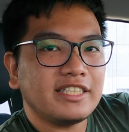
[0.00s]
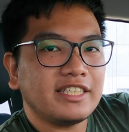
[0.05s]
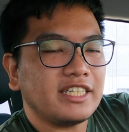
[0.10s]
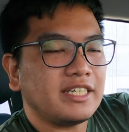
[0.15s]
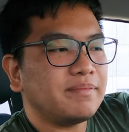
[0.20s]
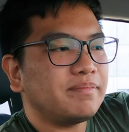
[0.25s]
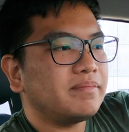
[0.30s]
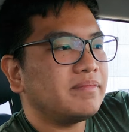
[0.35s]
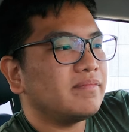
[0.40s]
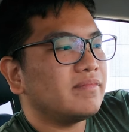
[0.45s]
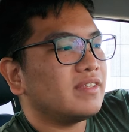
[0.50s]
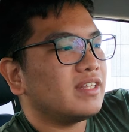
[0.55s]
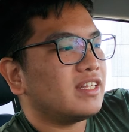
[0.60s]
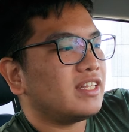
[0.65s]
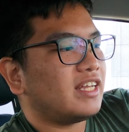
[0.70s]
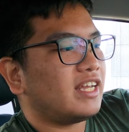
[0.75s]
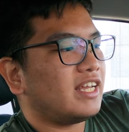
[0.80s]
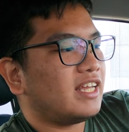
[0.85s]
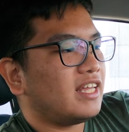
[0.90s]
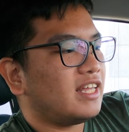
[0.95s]
cheap
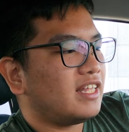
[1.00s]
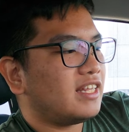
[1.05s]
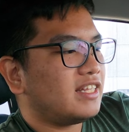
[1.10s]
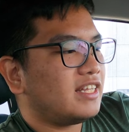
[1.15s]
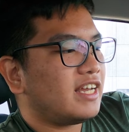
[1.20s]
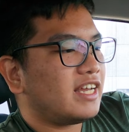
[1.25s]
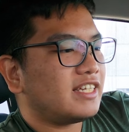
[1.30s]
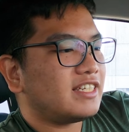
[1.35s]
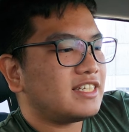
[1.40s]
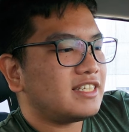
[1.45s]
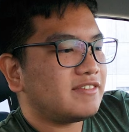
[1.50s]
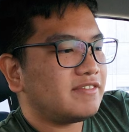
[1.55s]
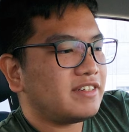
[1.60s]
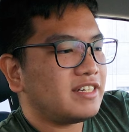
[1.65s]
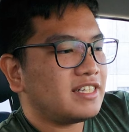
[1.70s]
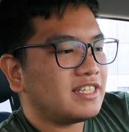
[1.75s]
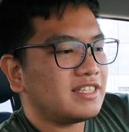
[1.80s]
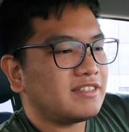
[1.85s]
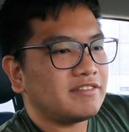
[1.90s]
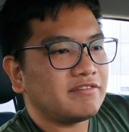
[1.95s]
and yeah it just
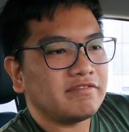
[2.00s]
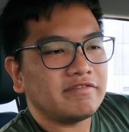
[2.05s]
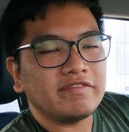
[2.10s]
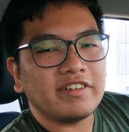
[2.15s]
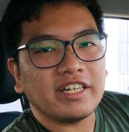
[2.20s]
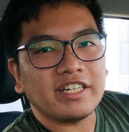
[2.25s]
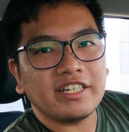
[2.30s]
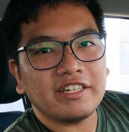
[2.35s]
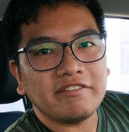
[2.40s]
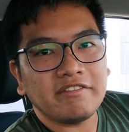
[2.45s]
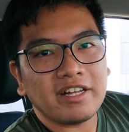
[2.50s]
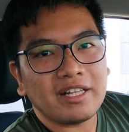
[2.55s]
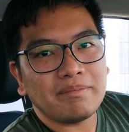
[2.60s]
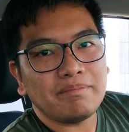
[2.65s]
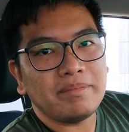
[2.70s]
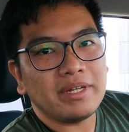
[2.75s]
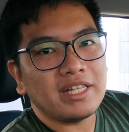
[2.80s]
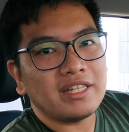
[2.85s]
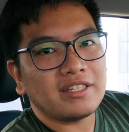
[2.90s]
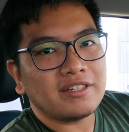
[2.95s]
feels very well
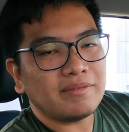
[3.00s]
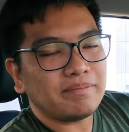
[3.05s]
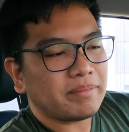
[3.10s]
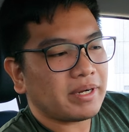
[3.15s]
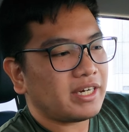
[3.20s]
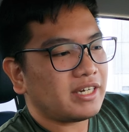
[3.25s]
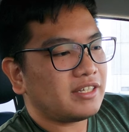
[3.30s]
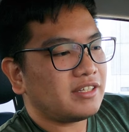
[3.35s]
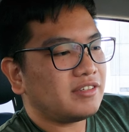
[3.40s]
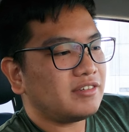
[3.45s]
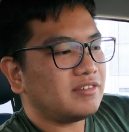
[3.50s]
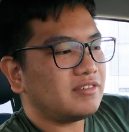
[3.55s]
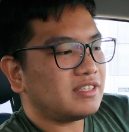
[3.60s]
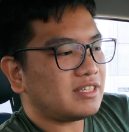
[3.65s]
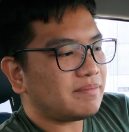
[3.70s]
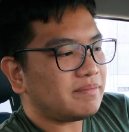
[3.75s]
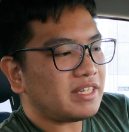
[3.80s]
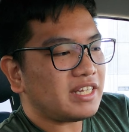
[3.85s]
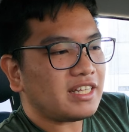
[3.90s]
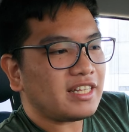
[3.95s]
built compared to
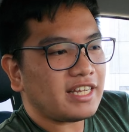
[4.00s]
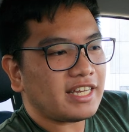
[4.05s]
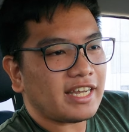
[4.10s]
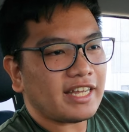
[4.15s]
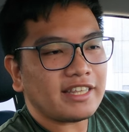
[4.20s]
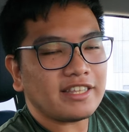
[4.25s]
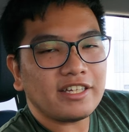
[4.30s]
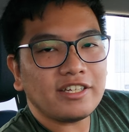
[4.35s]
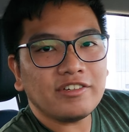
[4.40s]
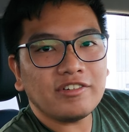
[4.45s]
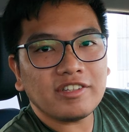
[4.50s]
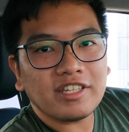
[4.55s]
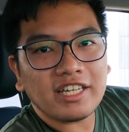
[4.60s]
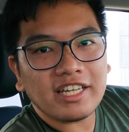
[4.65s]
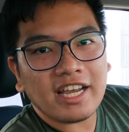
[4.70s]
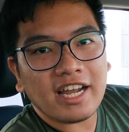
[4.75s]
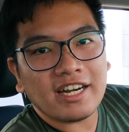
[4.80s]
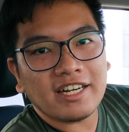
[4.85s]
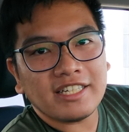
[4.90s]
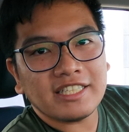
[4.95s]
something like a Toyota
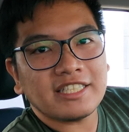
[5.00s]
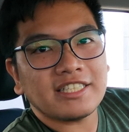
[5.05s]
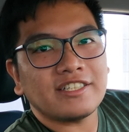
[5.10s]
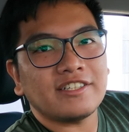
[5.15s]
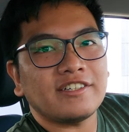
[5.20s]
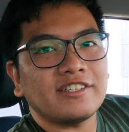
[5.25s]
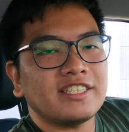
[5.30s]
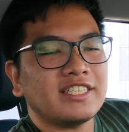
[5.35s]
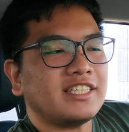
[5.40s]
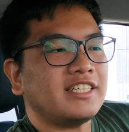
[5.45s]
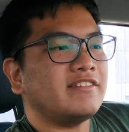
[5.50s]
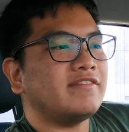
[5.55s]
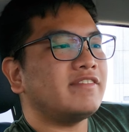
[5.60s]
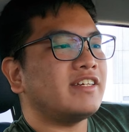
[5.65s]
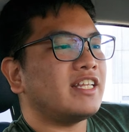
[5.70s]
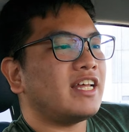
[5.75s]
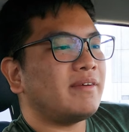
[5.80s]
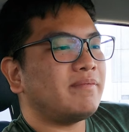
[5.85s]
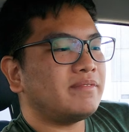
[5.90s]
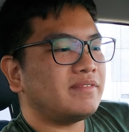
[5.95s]
Yaris Cross
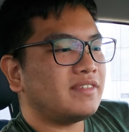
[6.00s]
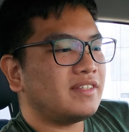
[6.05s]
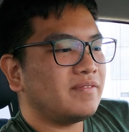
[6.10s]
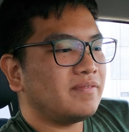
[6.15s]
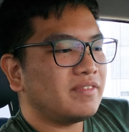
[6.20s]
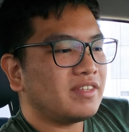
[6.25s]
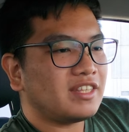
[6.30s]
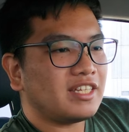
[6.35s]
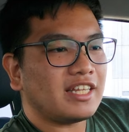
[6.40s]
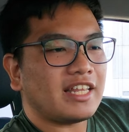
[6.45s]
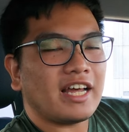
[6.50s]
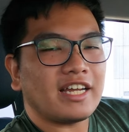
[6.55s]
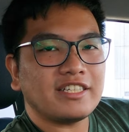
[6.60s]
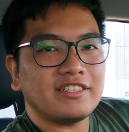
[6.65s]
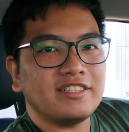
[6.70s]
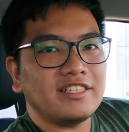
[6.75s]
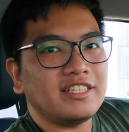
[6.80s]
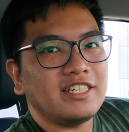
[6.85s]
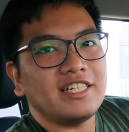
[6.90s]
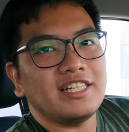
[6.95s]
even. I'm that
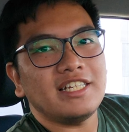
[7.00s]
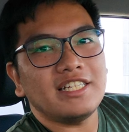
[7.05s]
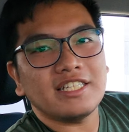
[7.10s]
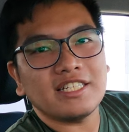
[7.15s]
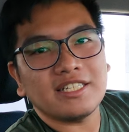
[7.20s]
actually really